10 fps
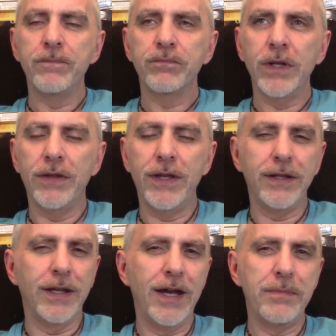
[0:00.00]
And I think
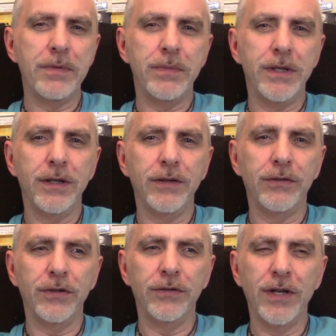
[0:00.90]
that happened
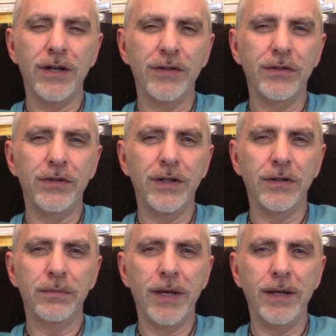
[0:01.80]
because it's not as good
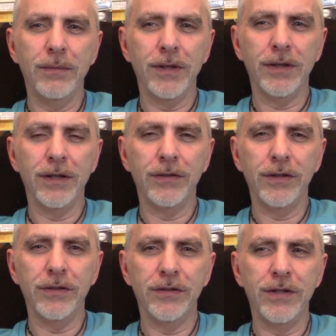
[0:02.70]
as Pandemic
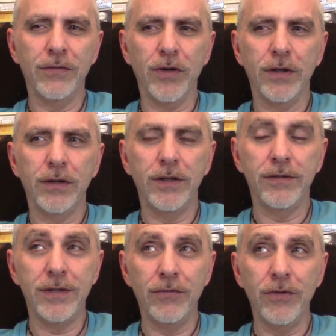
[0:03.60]
Legacy. It's different. It's
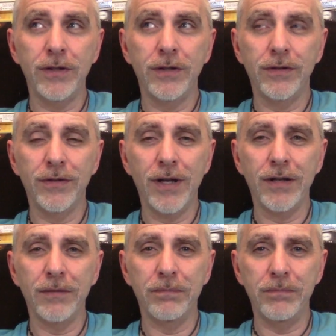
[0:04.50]
different. It's
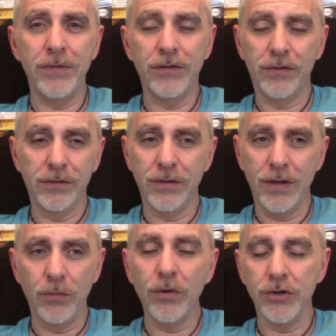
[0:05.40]
not.
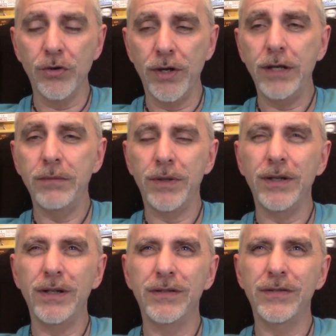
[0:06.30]
We're enjoying it, but
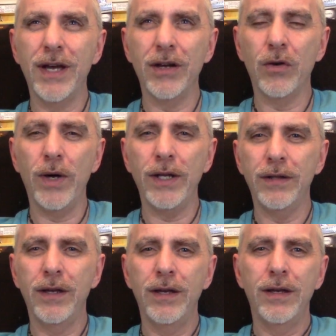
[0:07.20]
it's not quite
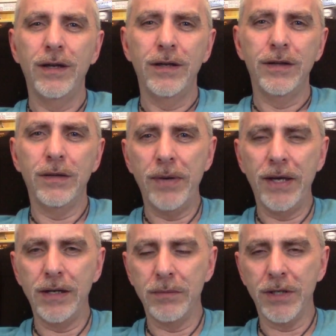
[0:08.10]
the
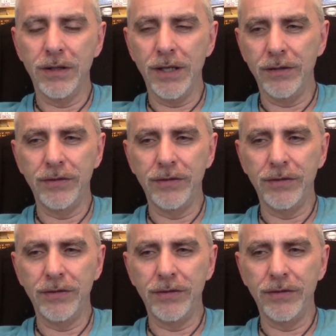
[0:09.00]
Pandemic Legacy